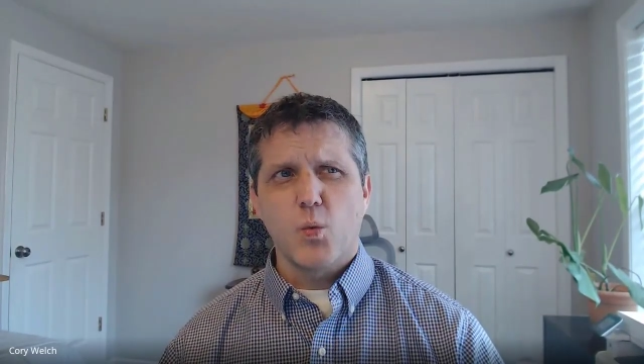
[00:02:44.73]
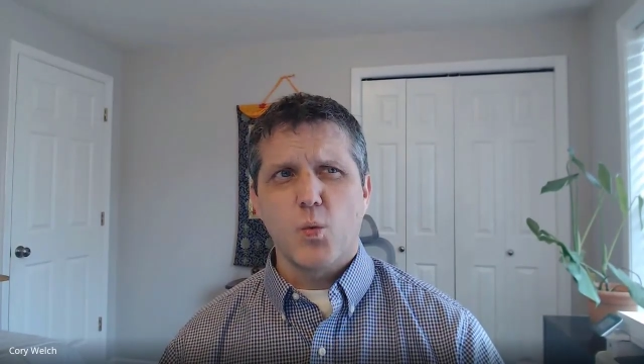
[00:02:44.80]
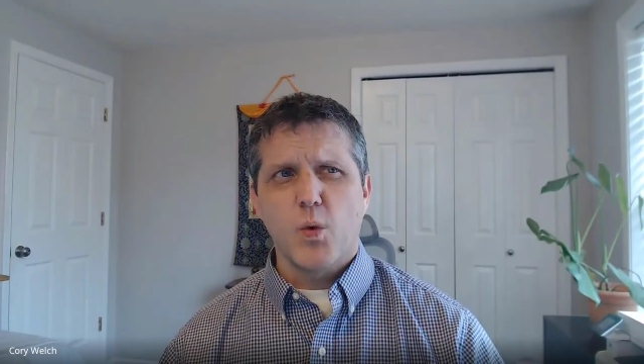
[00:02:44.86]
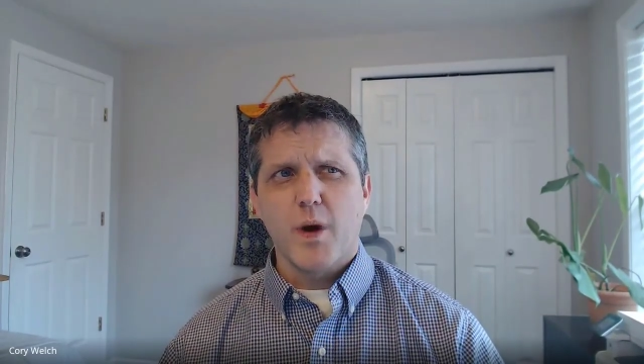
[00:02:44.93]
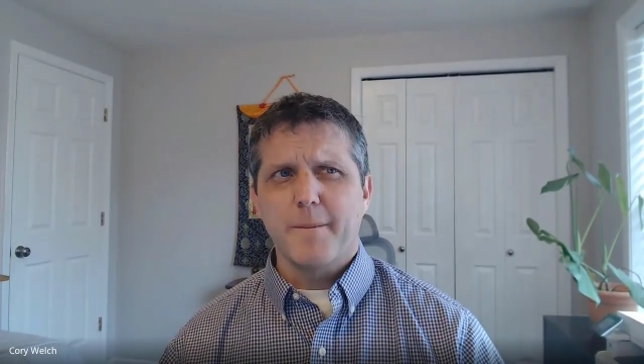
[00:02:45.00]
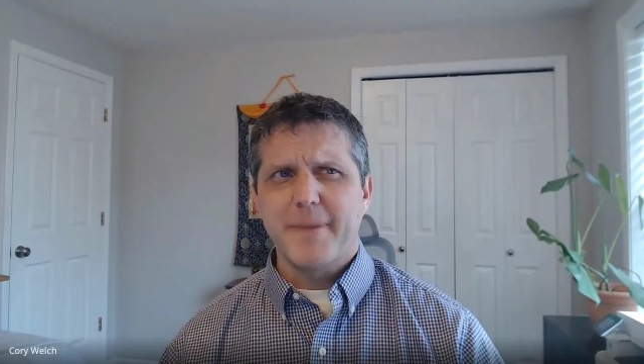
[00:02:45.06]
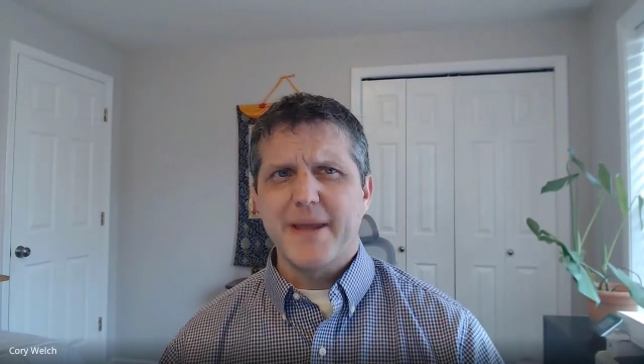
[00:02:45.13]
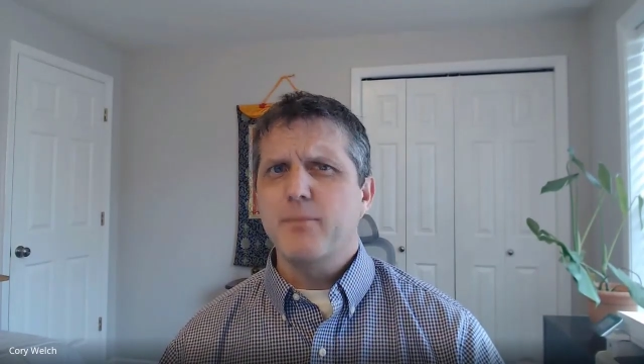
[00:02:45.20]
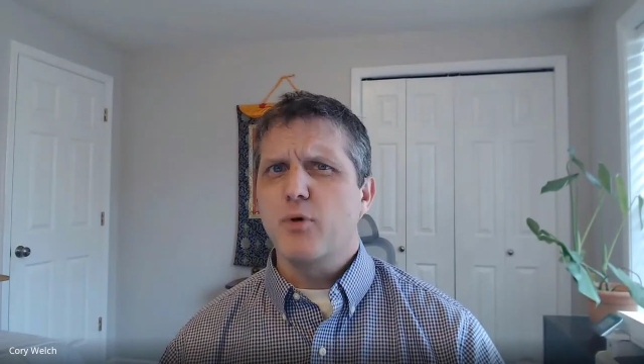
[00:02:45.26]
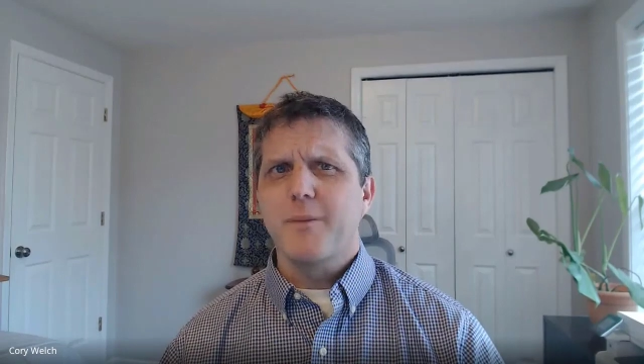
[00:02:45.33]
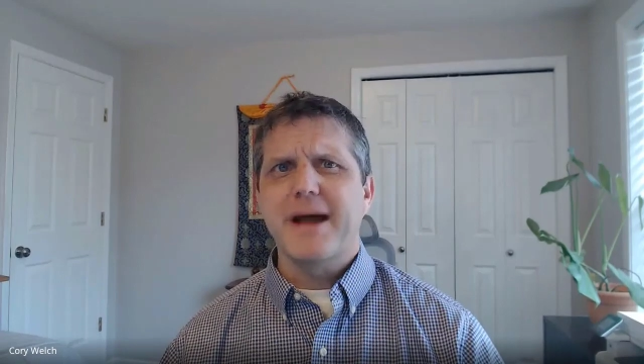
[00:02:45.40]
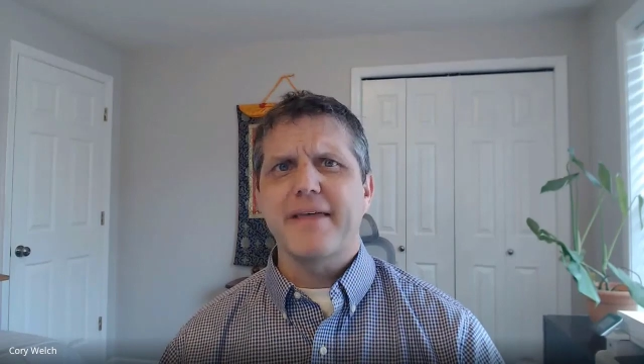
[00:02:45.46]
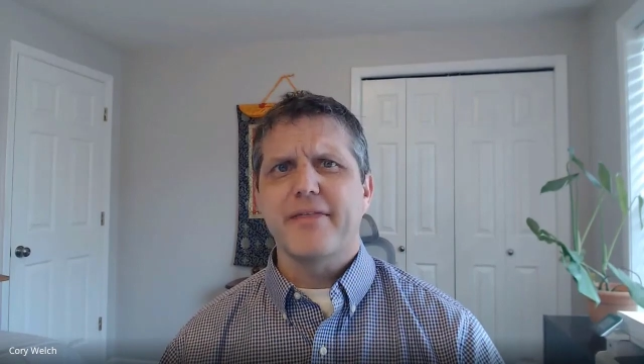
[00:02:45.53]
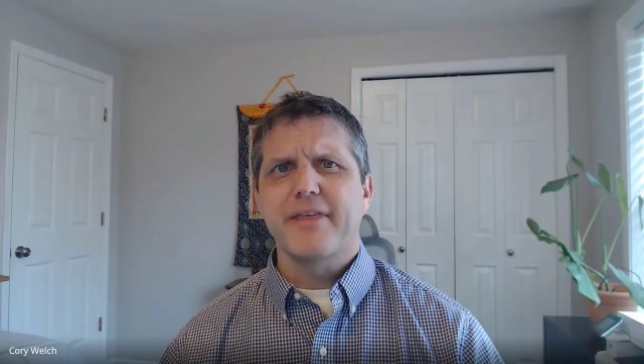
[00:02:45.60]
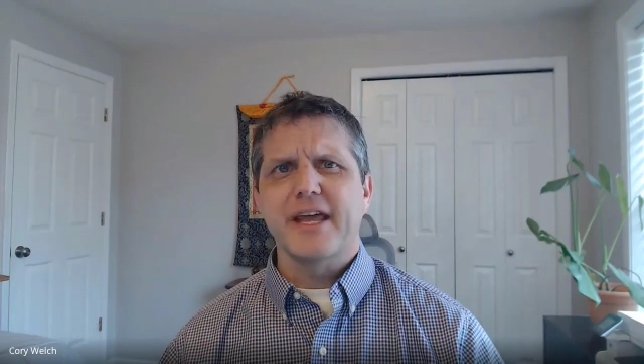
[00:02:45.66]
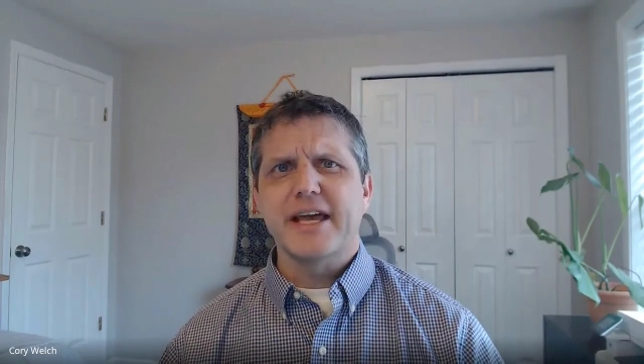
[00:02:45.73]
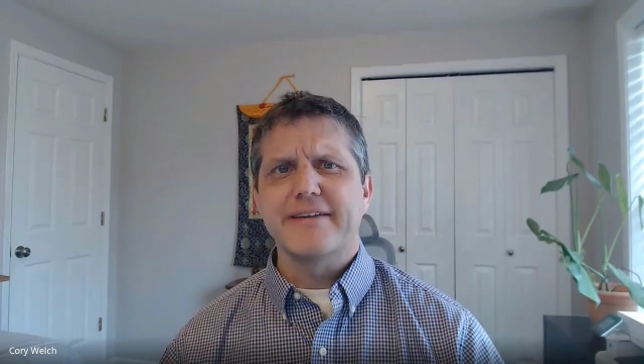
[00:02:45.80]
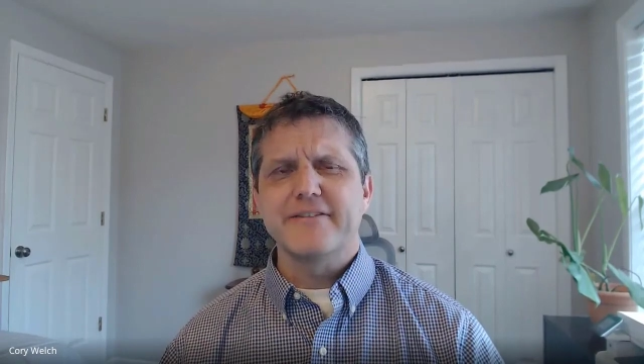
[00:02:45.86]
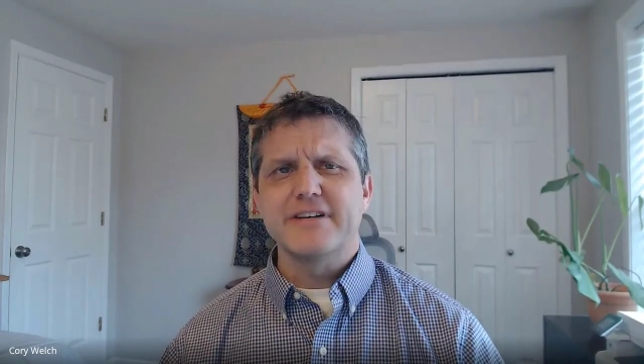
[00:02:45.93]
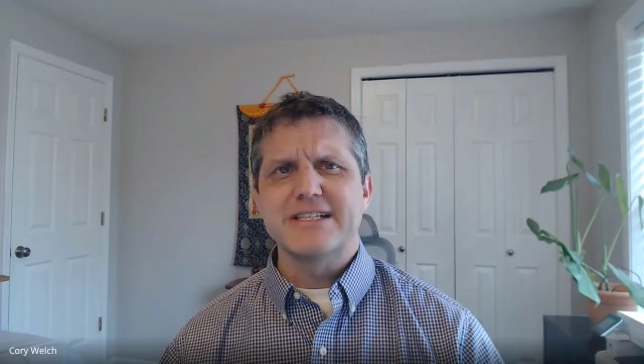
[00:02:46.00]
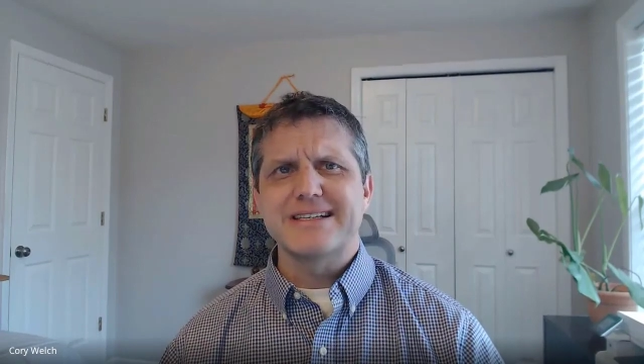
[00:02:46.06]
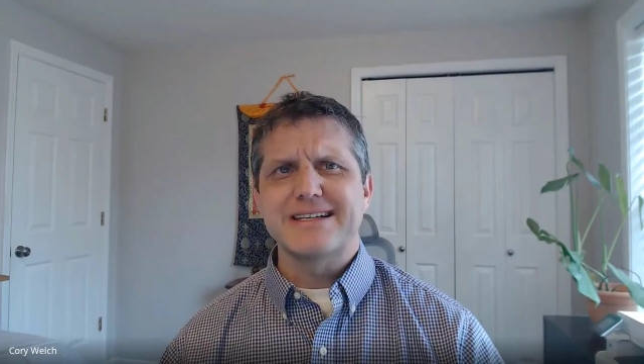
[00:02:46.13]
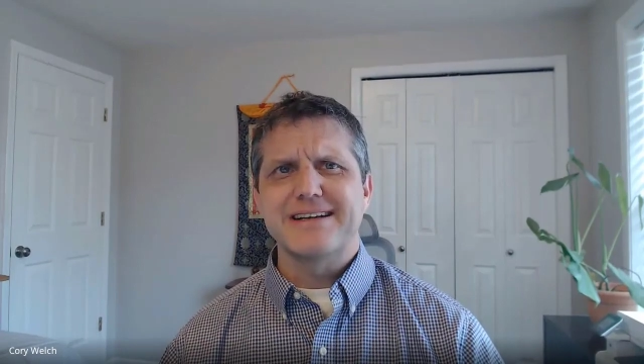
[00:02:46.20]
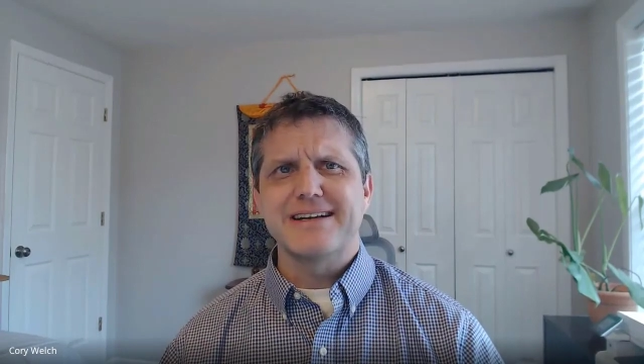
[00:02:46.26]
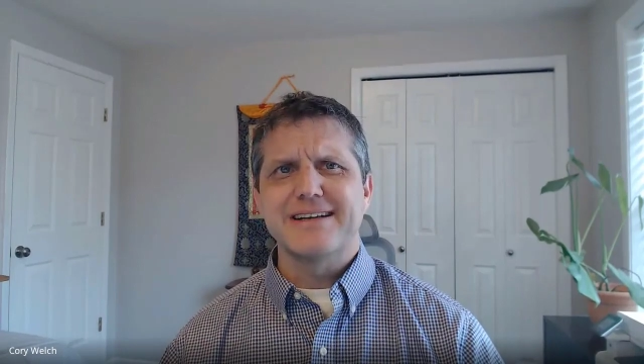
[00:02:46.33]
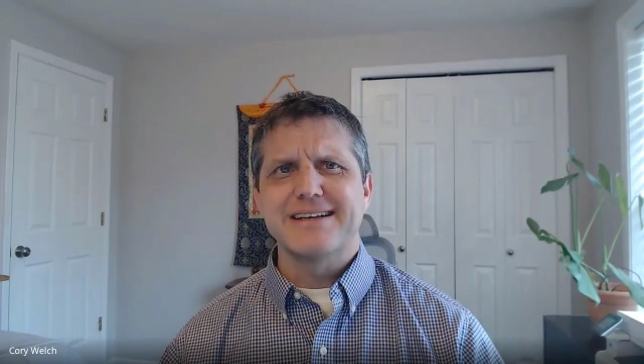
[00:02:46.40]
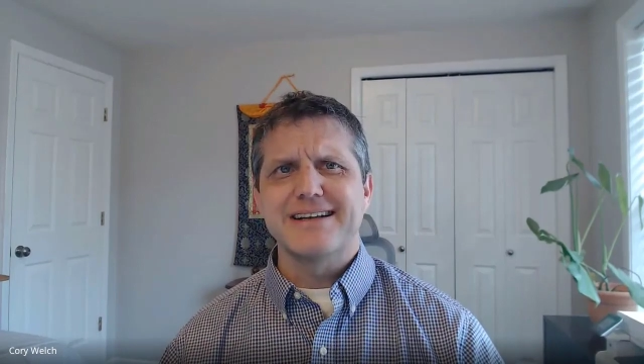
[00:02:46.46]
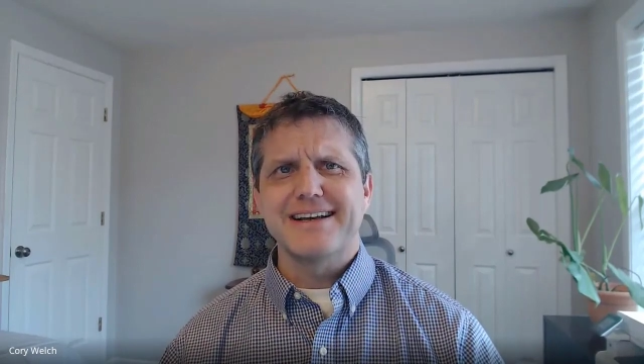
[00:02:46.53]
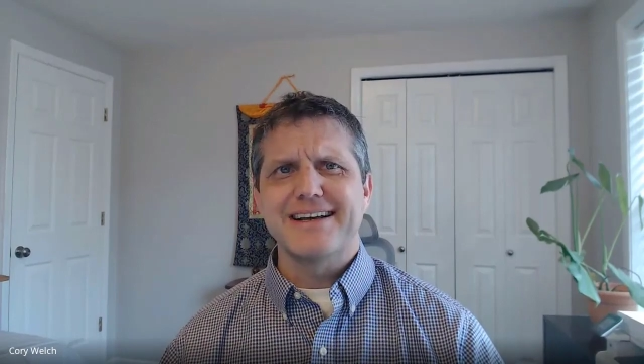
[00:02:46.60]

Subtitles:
what people might think of as a